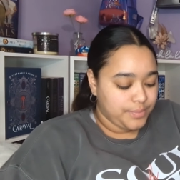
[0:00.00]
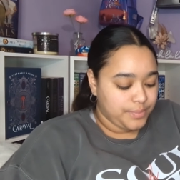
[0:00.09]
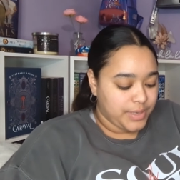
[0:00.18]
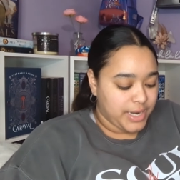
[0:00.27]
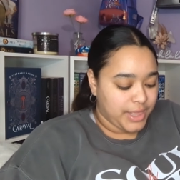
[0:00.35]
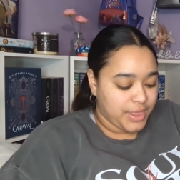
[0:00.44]

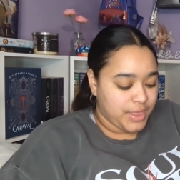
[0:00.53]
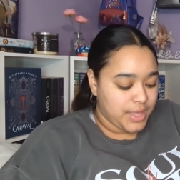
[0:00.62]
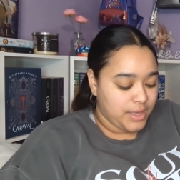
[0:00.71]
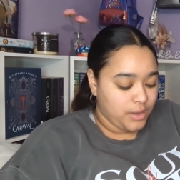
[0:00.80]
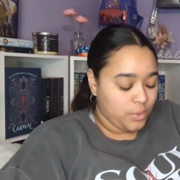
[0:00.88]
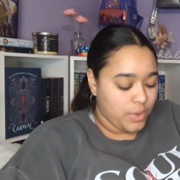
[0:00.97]
But I
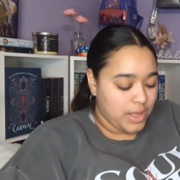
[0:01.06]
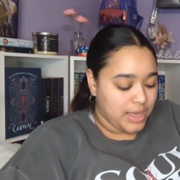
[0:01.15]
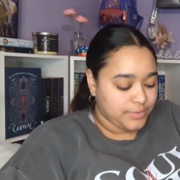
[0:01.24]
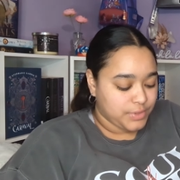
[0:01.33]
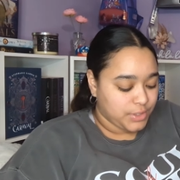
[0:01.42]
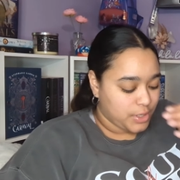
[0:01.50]
think we'll
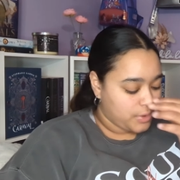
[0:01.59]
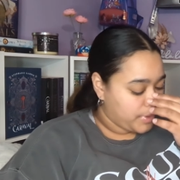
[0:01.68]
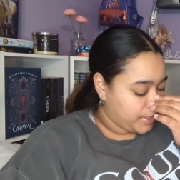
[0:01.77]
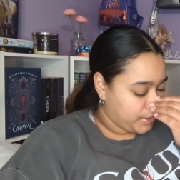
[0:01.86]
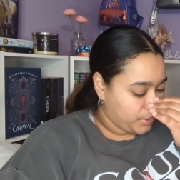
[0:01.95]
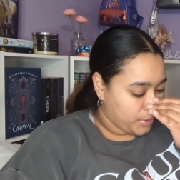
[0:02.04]
have to go
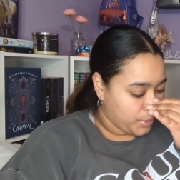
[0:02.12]
with